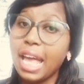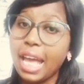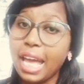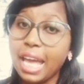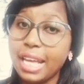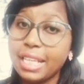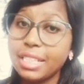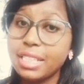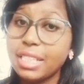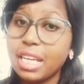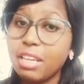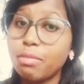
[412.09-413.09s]

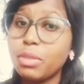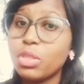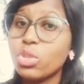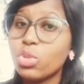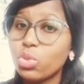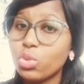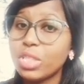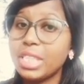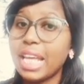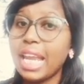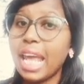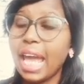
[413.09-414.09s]
and government schools
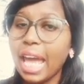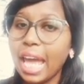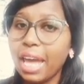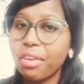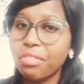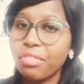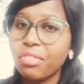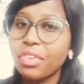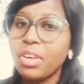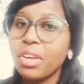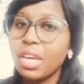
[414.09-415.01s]
that have